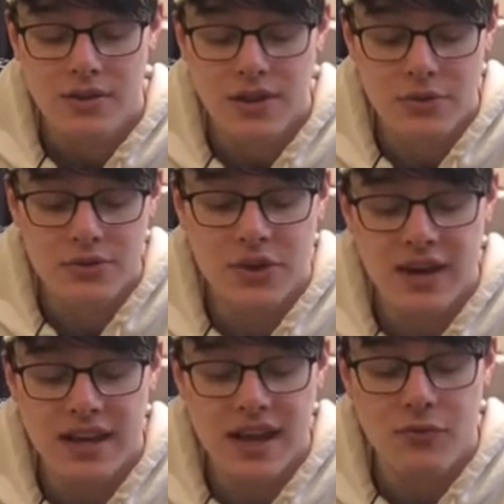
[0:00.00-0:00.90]
That was
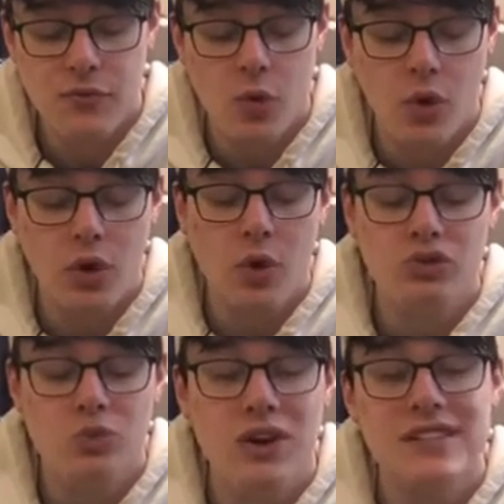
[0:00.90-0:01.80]
great. He had 4
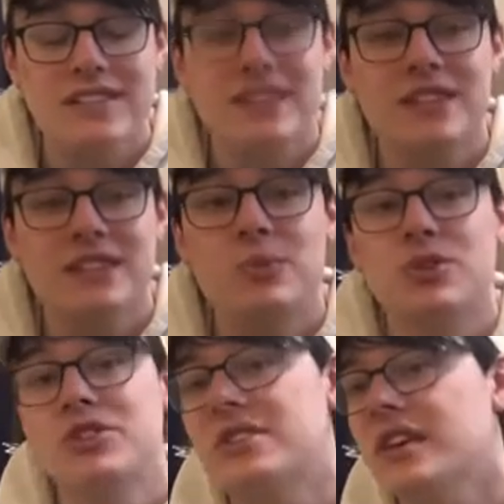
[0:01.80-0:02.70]
goals, 1 assist,
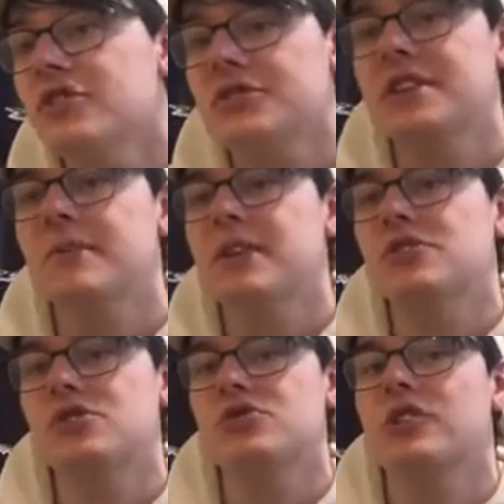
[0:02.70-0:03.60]
which is interesting because
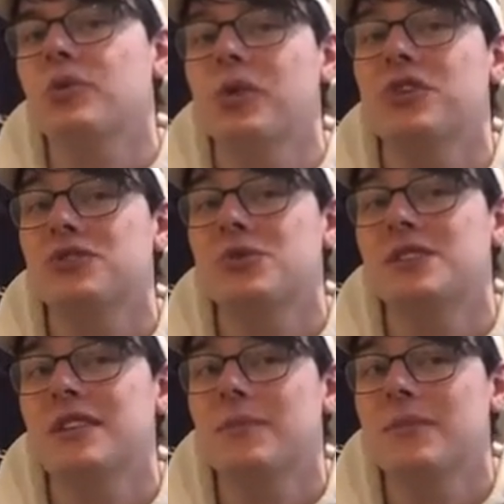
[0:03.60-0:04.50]
usually rookies, you
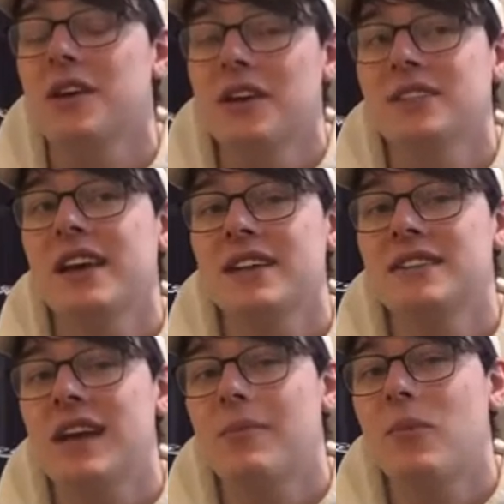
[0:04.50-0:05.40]
see them tend
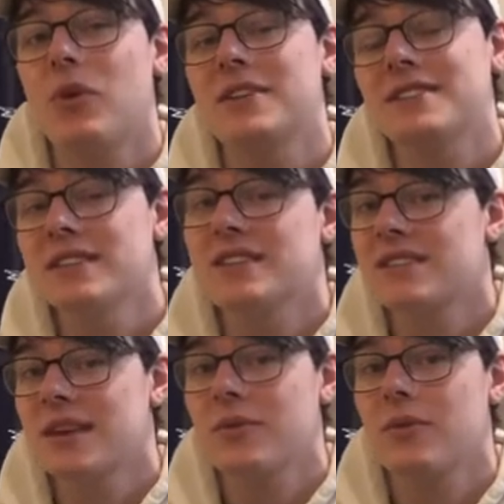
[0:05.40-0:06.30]
to get more assists
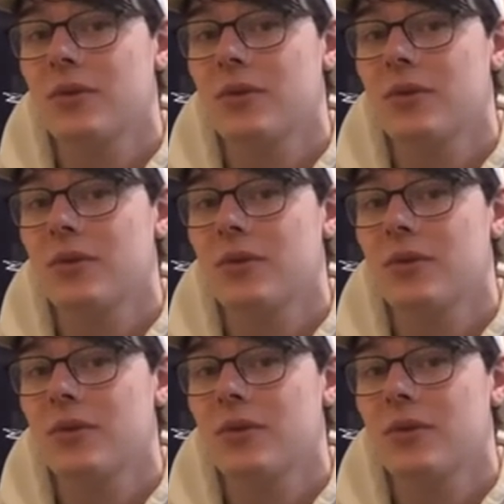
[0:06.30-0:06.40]
than